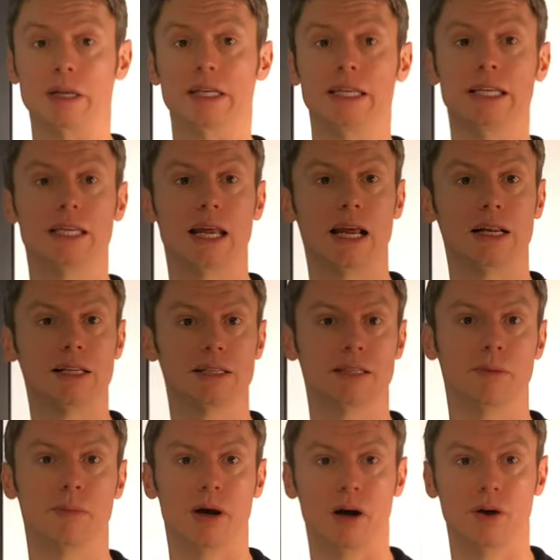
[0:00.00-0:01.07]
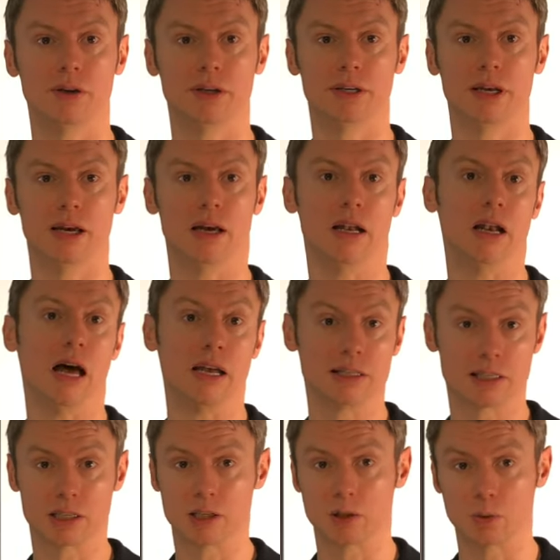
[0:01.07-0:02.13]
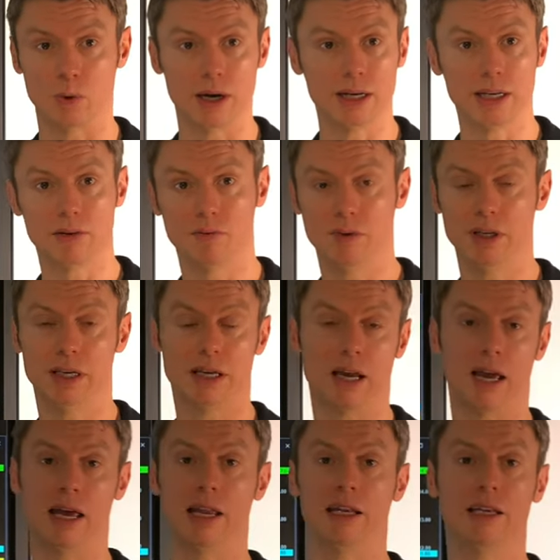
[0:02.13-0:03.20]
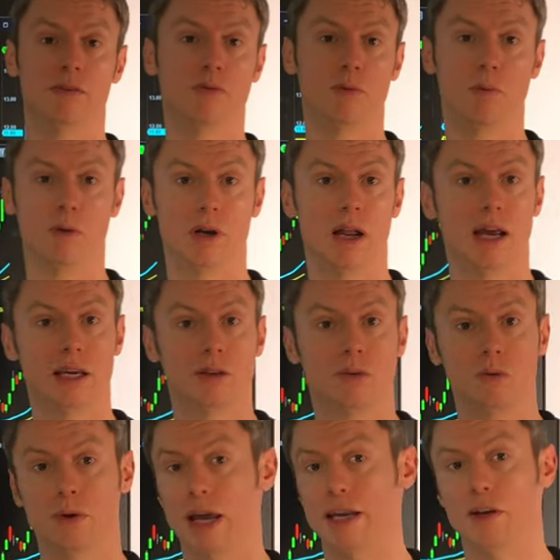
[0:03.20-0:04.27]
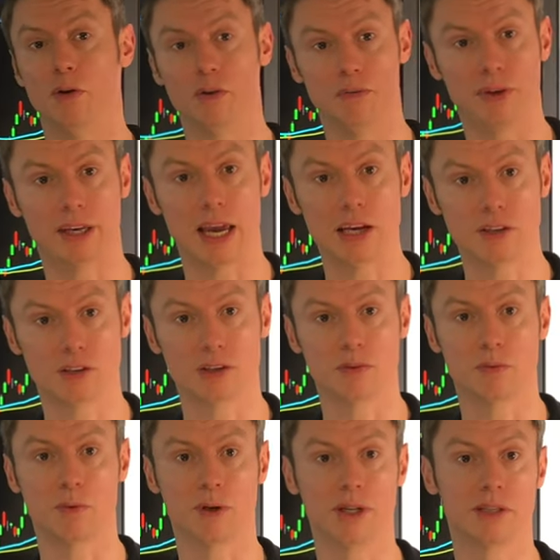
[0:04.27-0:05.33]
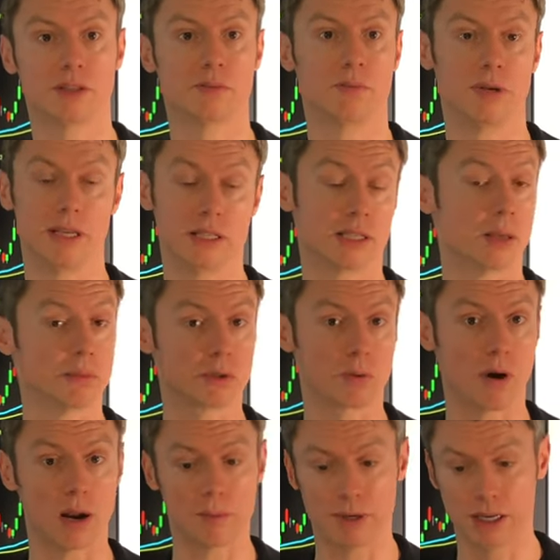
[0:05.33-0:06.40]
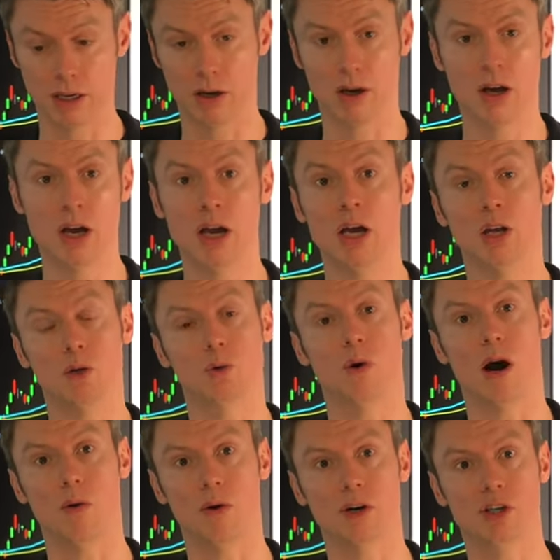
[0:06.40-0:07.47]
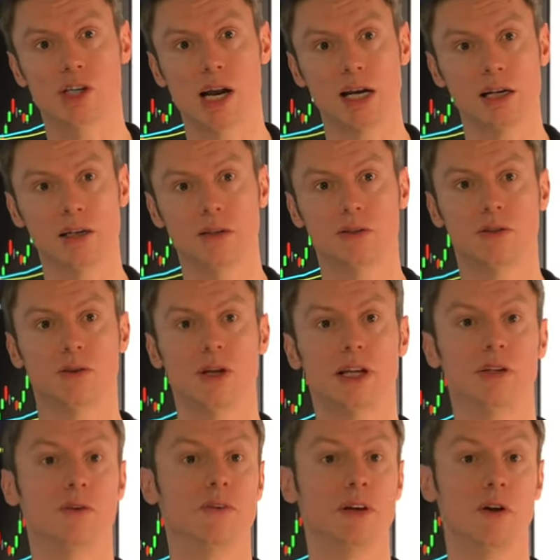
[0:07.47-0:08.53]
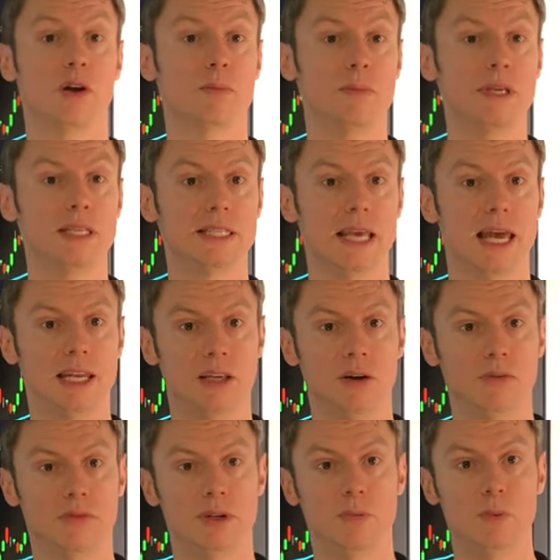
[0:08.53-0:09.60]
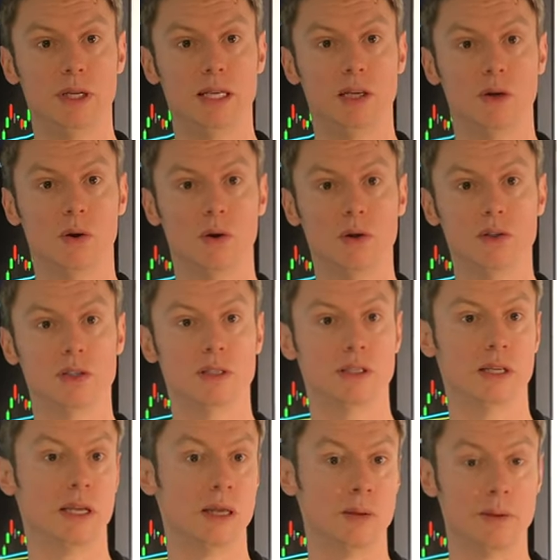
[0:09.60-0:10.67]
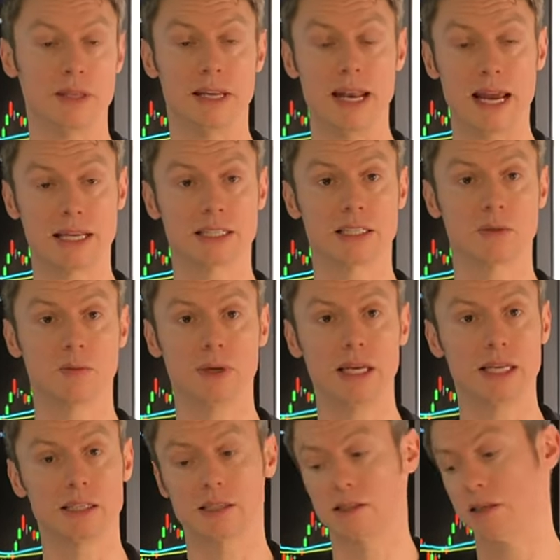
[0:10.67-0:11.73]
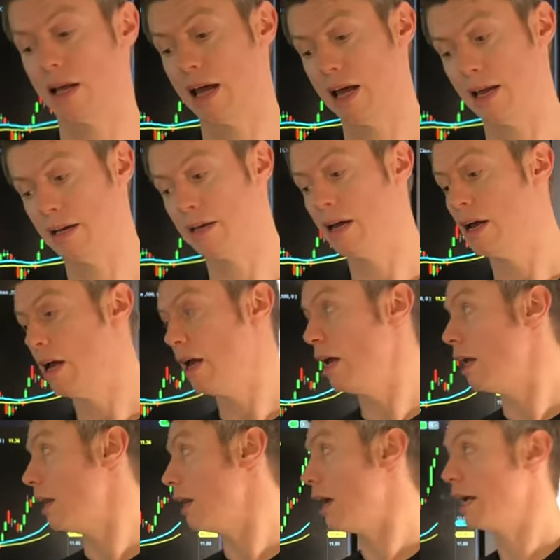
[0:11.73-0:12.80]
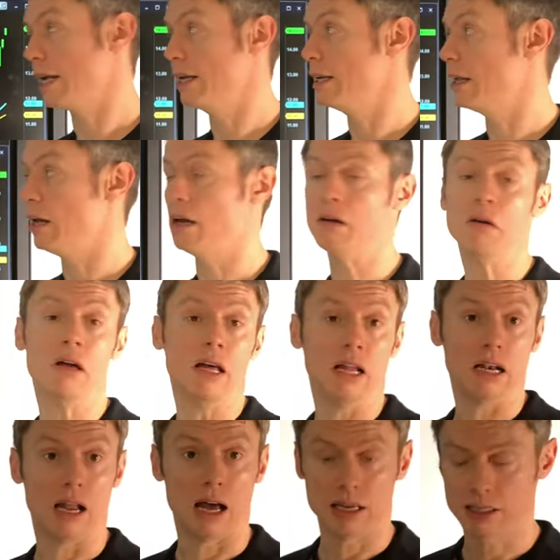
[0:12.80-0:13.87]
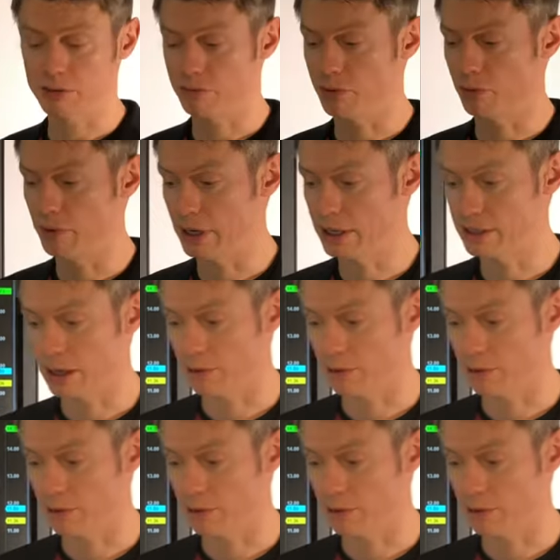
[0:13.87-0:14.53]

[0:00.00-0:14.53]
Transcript: details about the last trading week, and if you would like to get notifications for this, please subscribe here to our channel so that you will not miss any of the videos in the next weeks. And like in the last few weeks, I